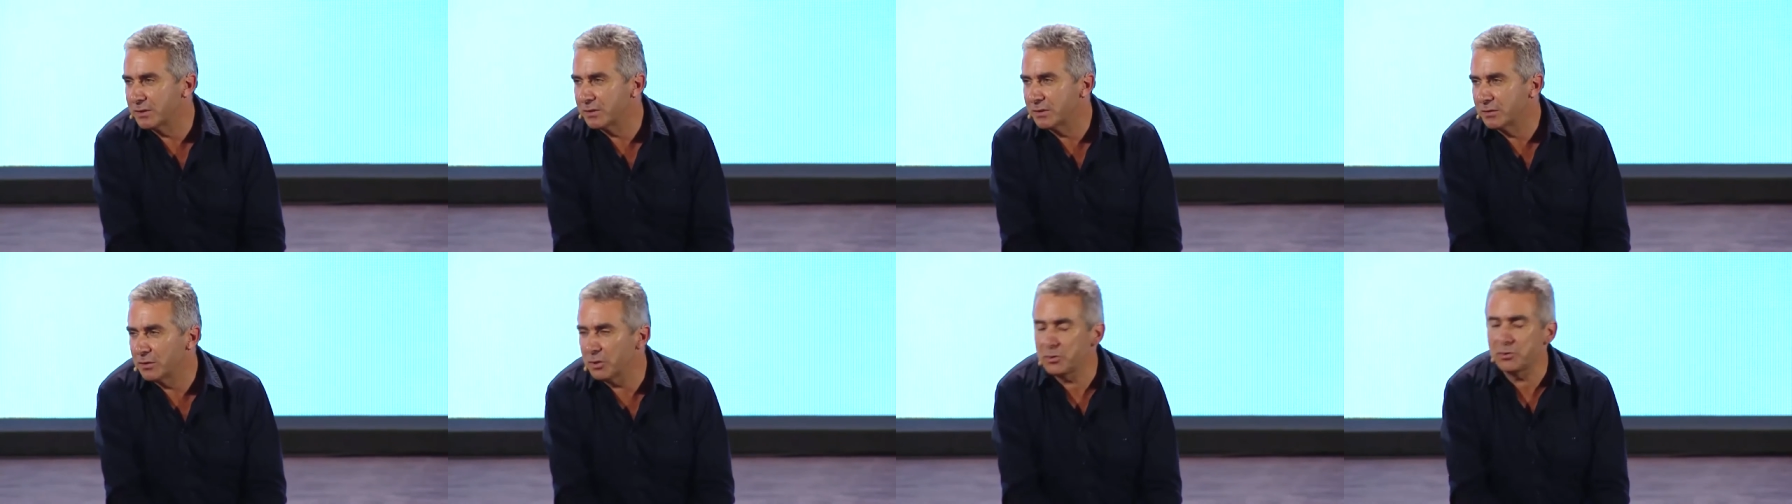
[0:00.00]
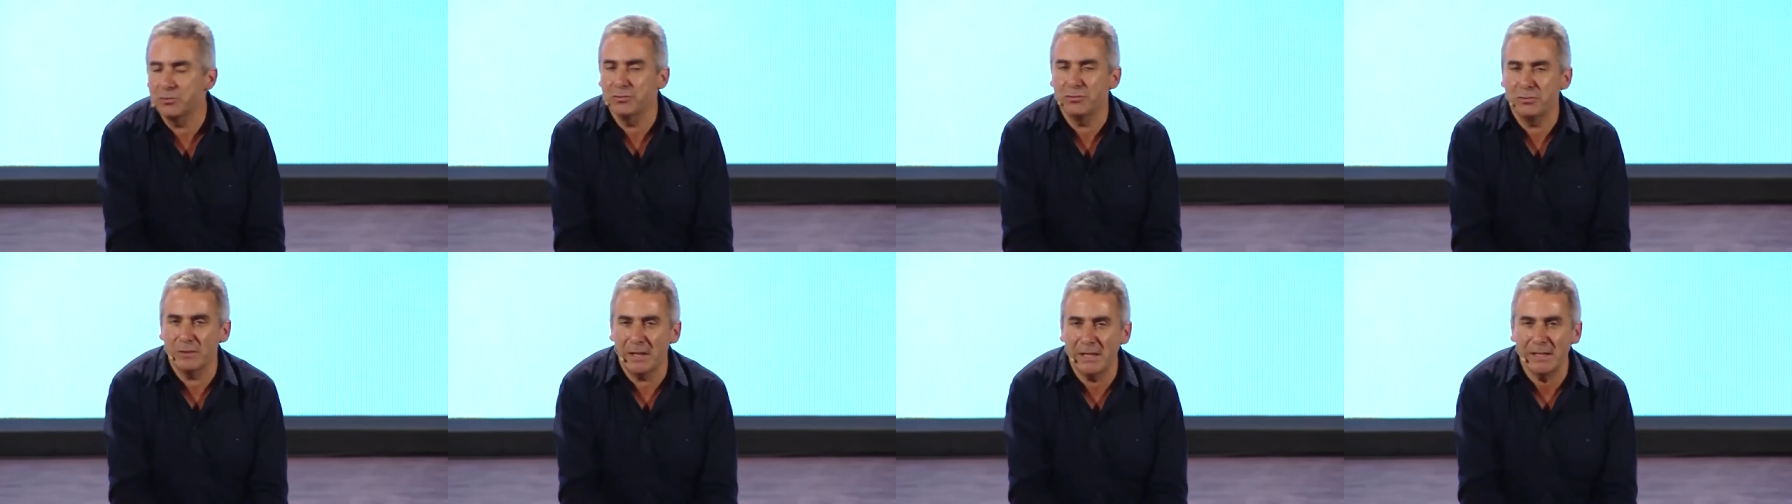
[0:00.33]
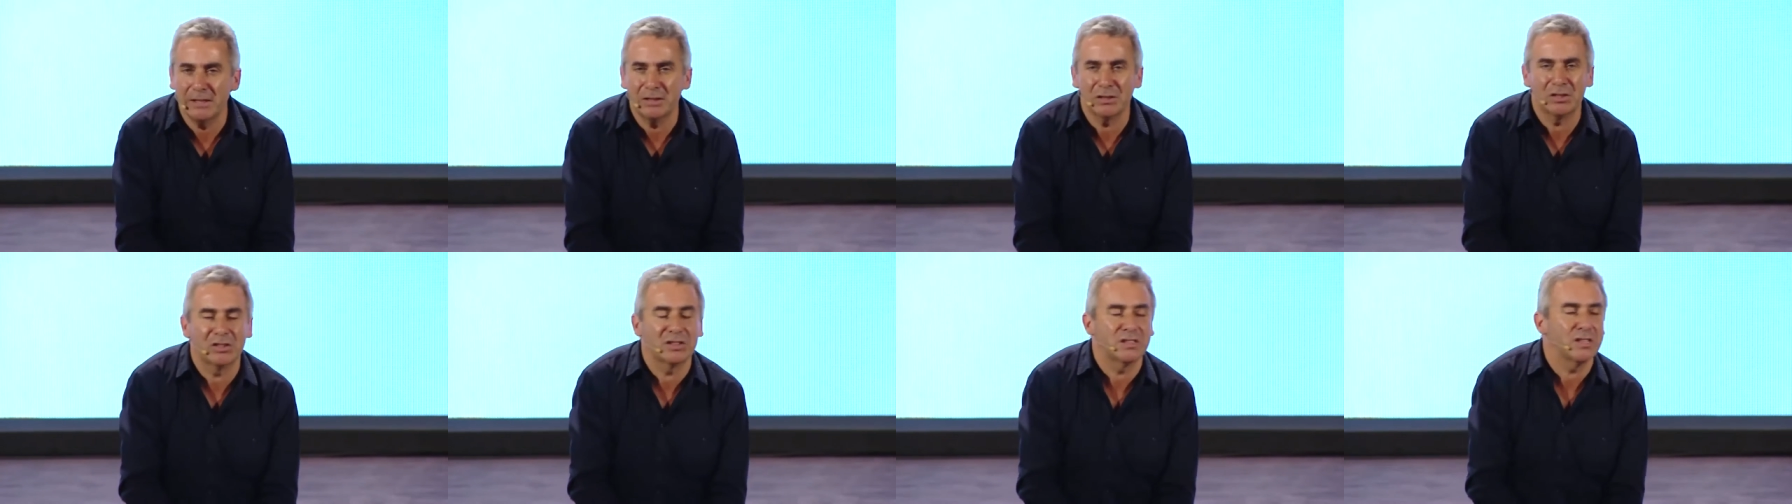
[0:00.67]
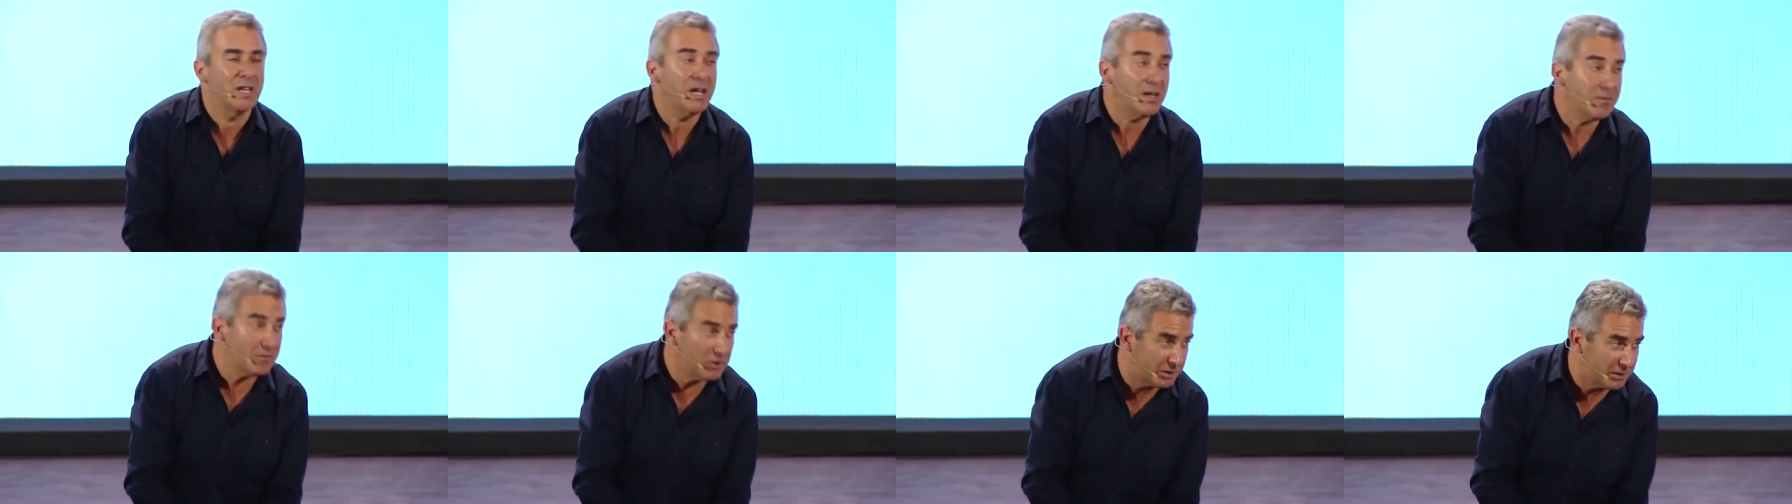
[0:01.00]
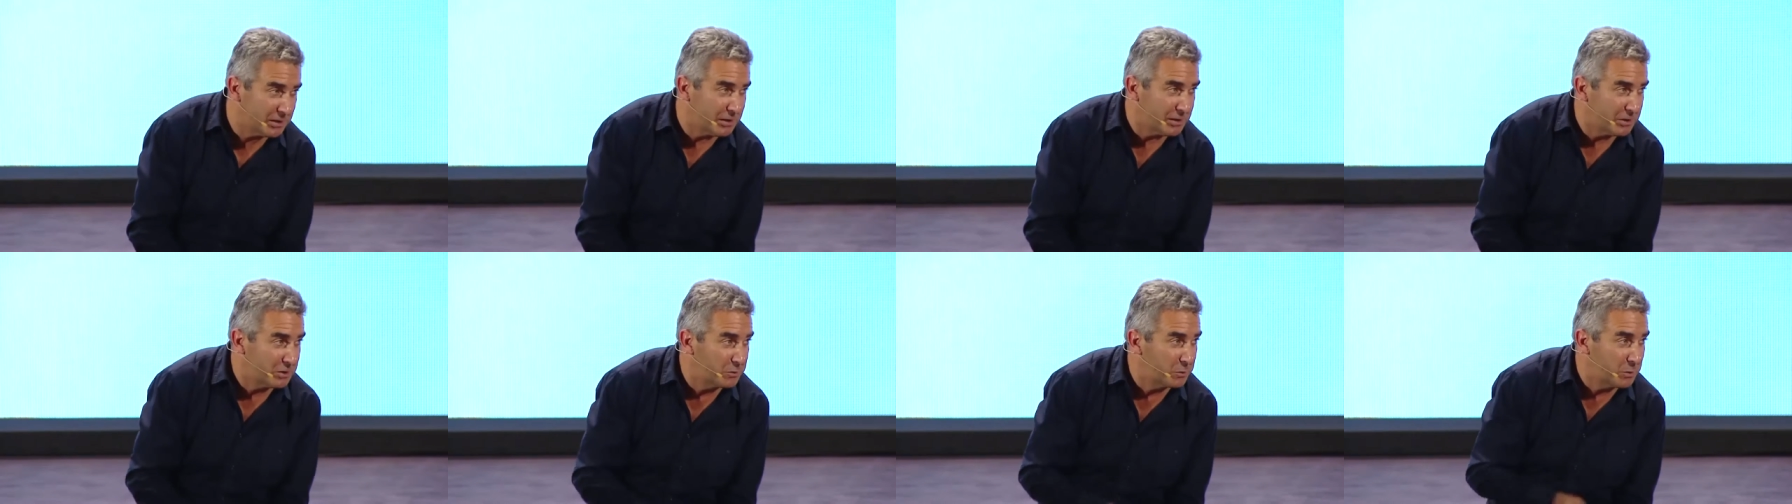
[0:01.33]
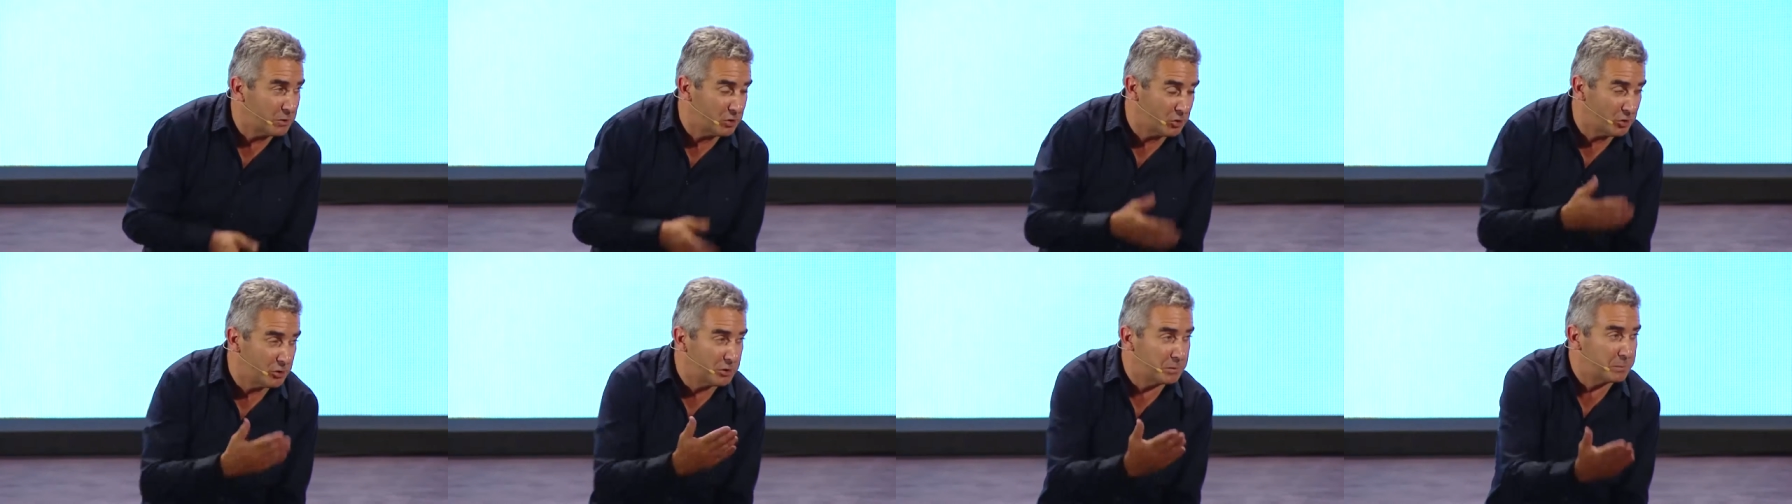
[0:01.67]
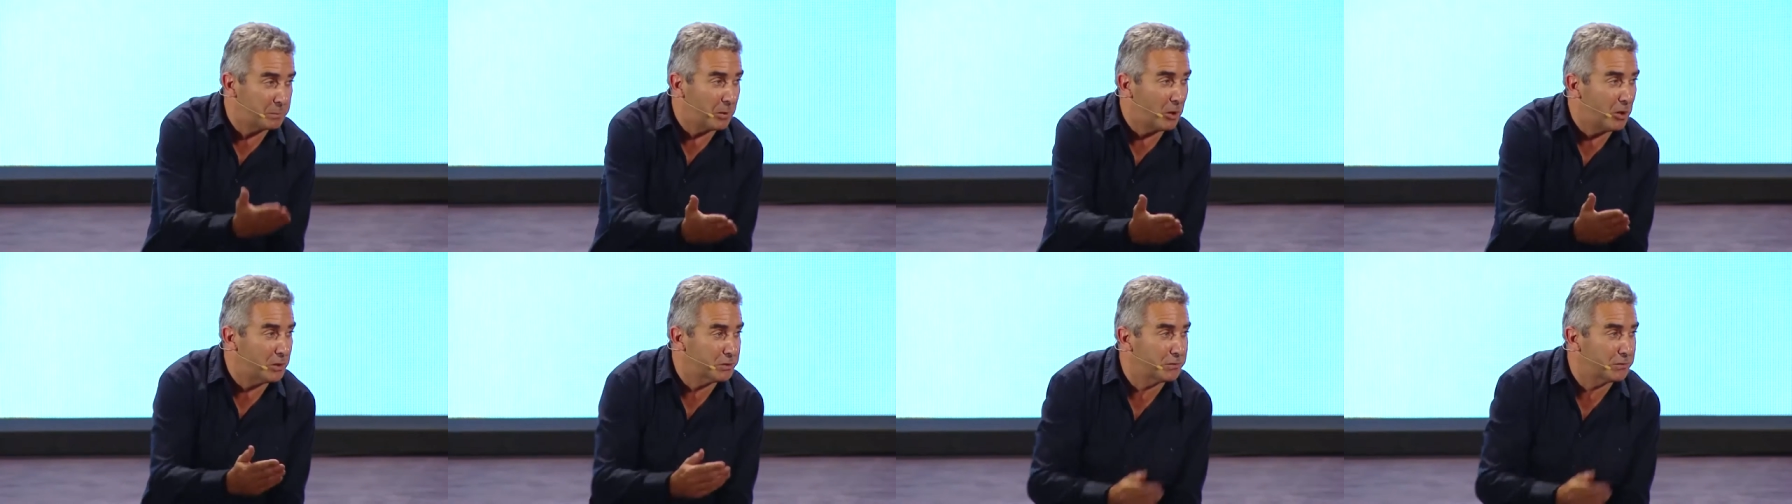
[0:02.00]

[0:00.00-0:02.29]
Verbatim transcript: not great services, which is part